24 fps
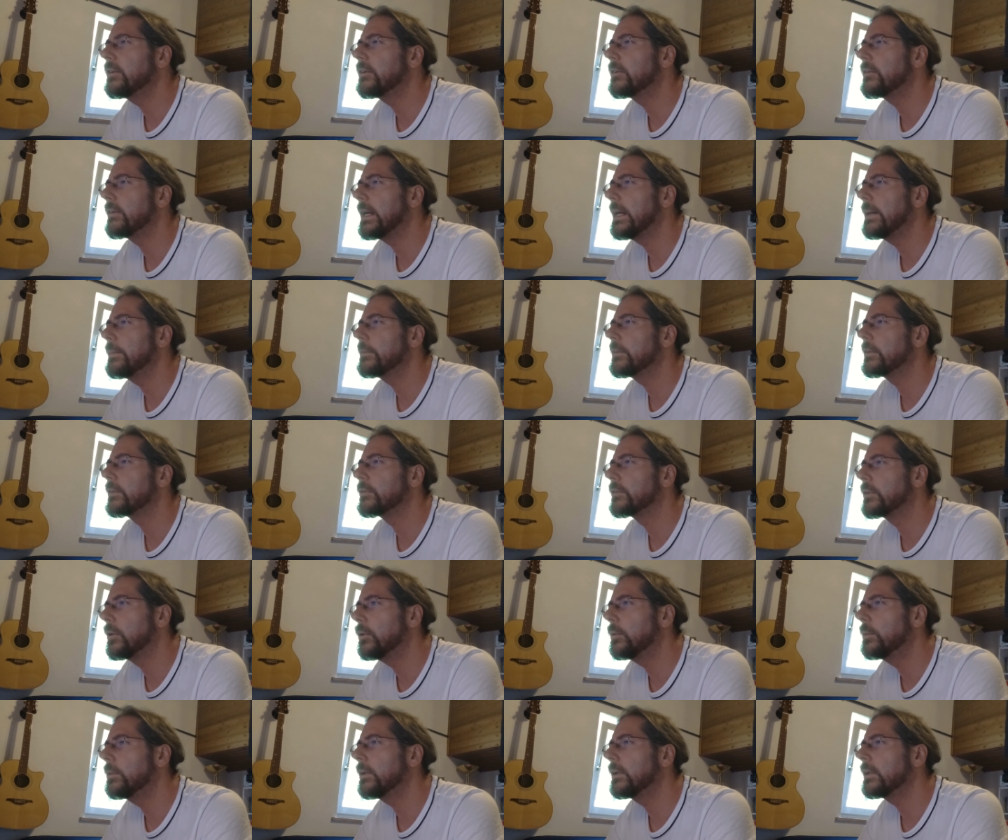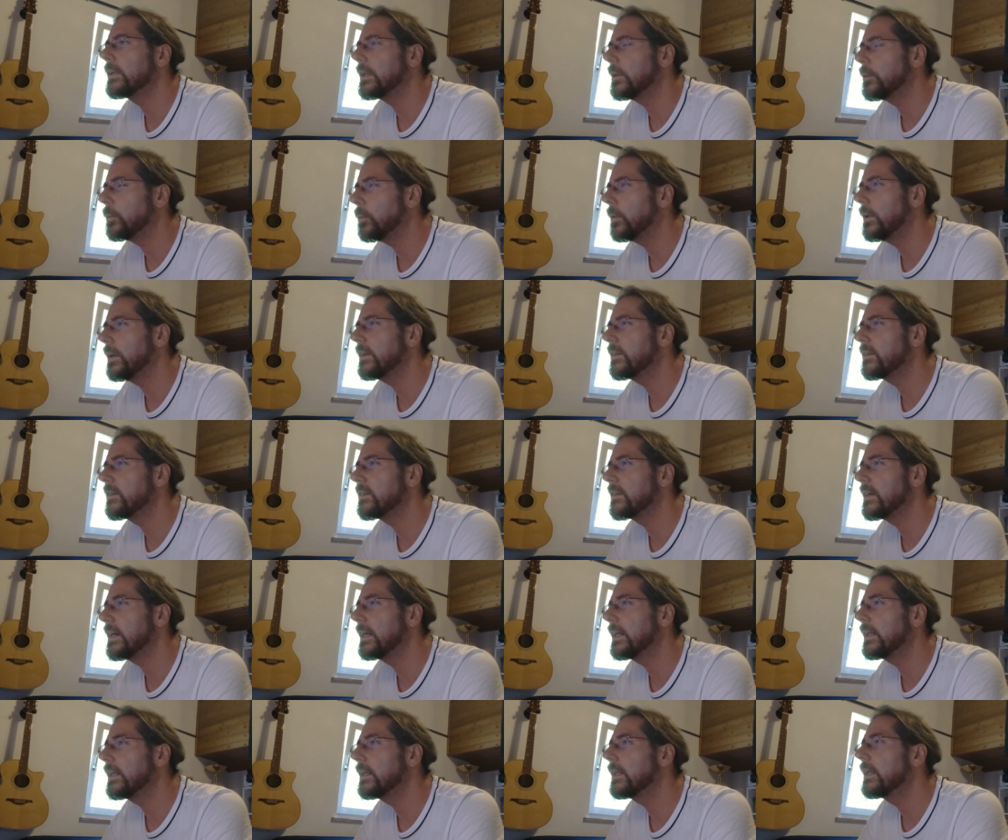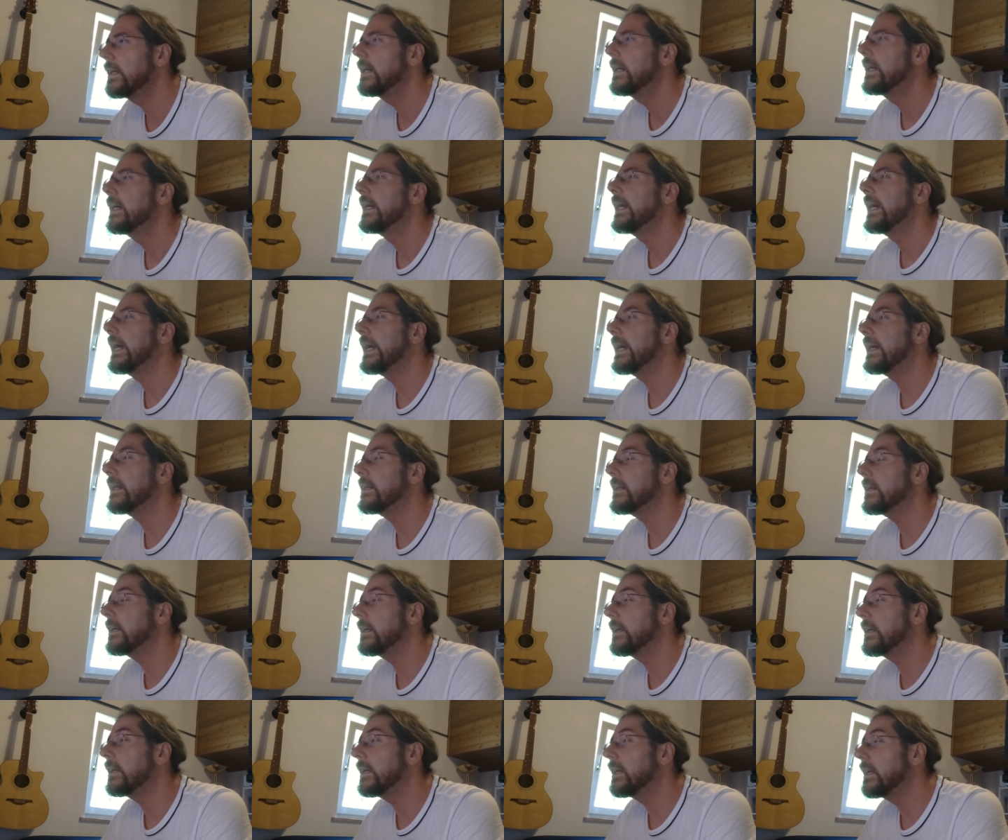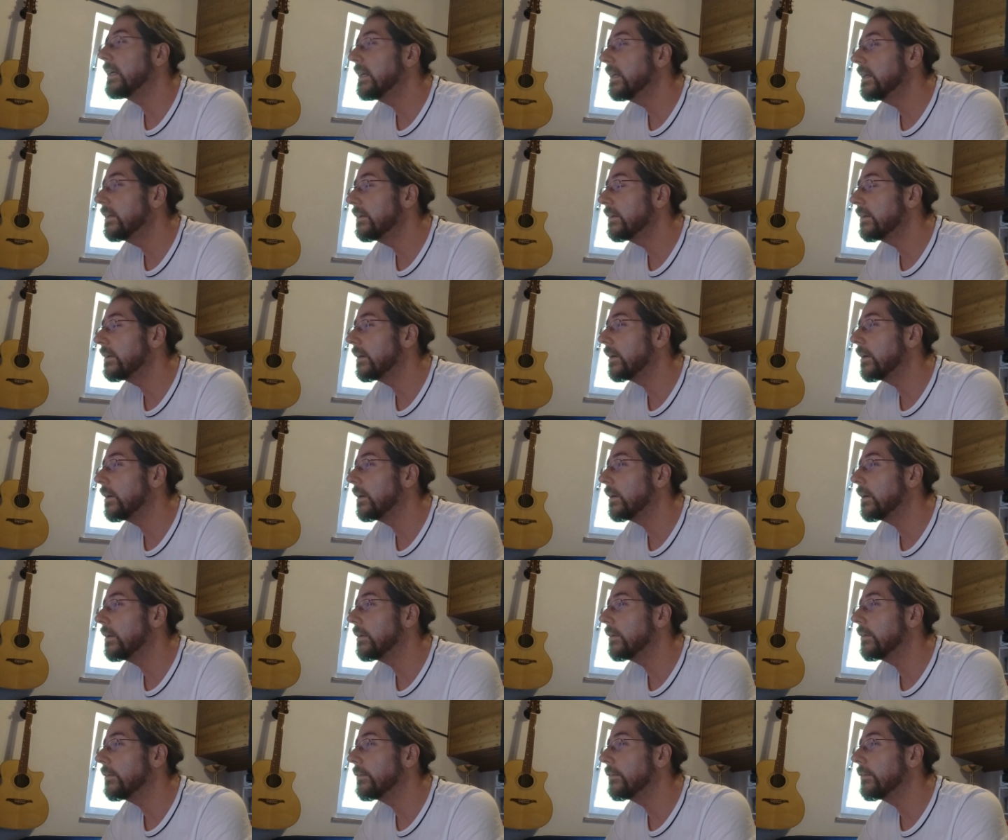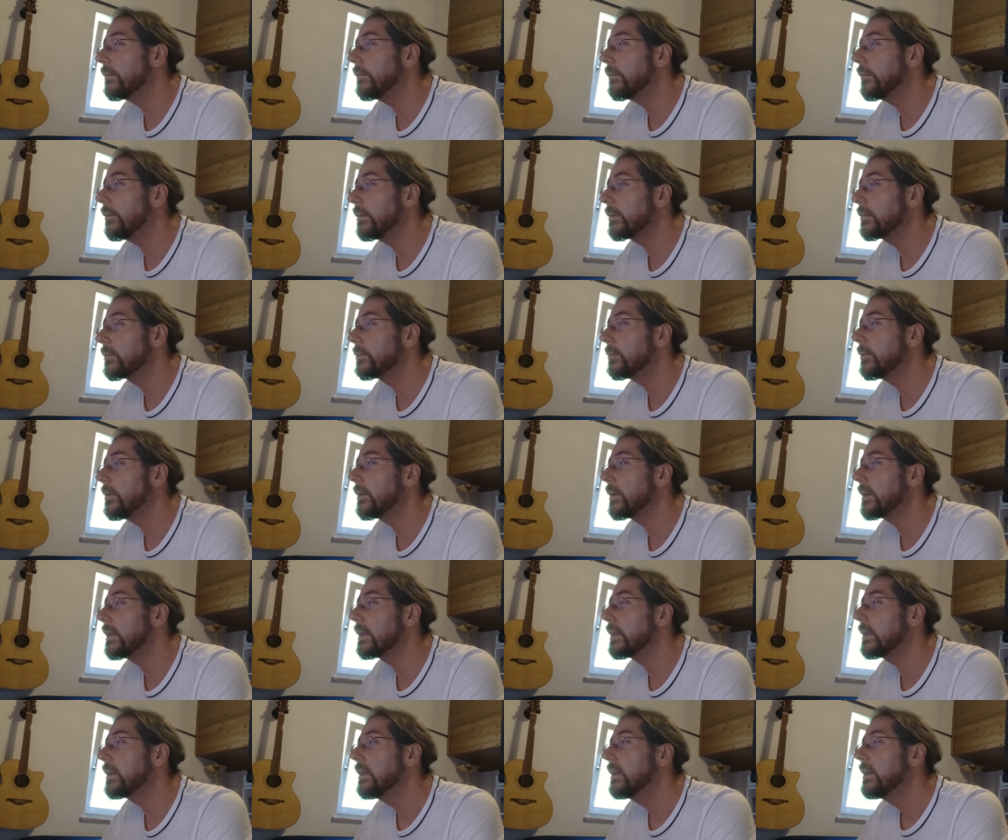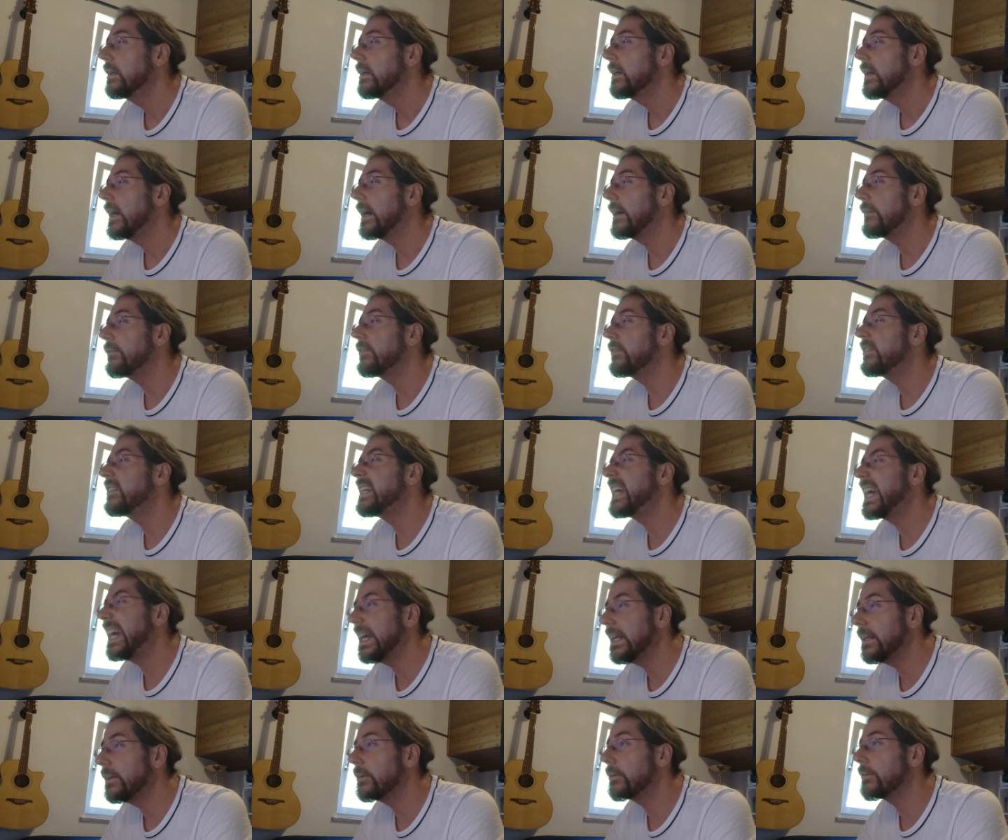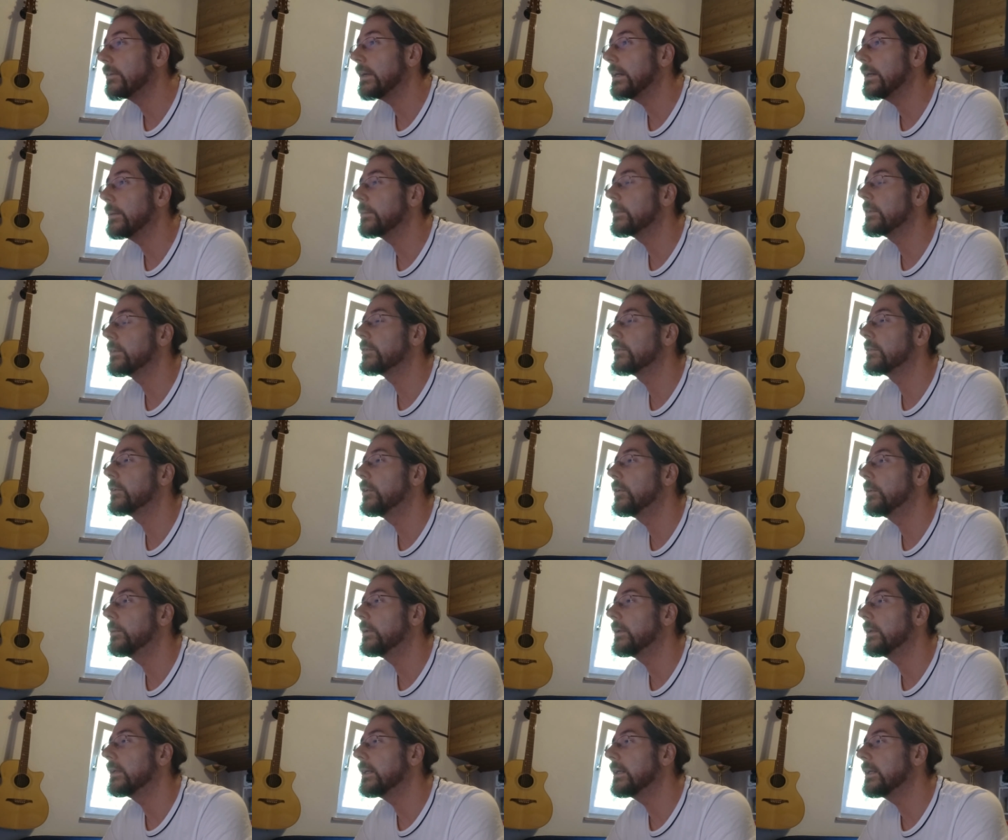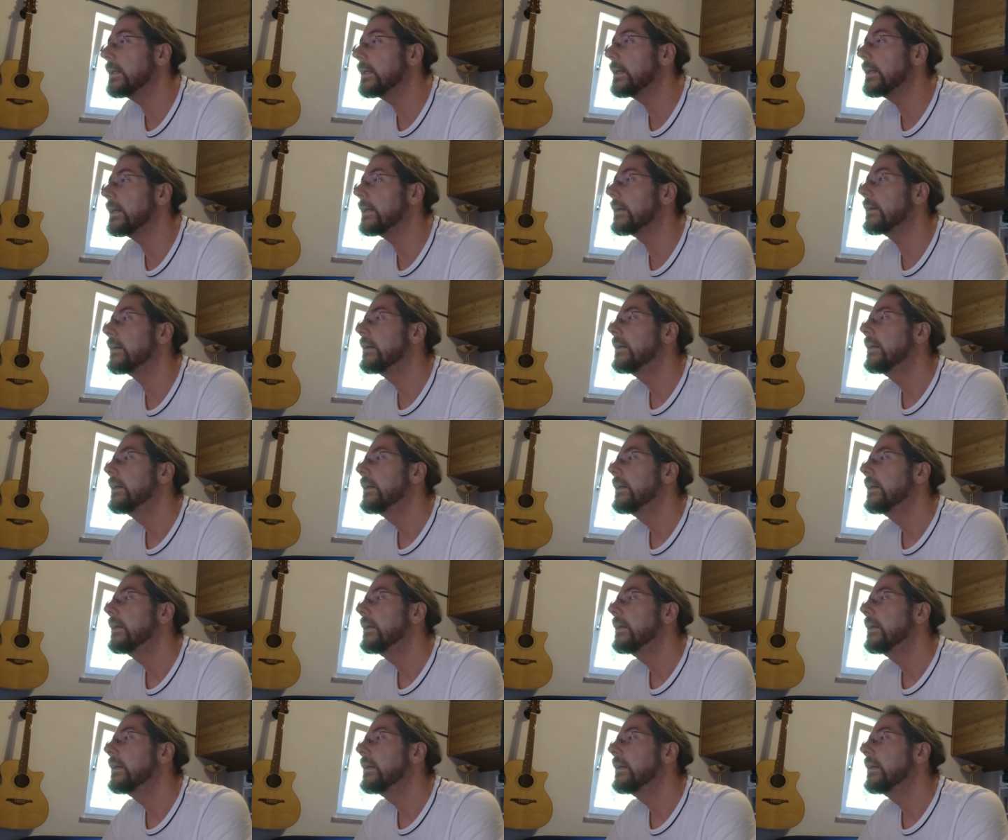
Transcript: grams of cobalt in one cell, and here uh, Volkswagen have 10 grams of cobalt in there.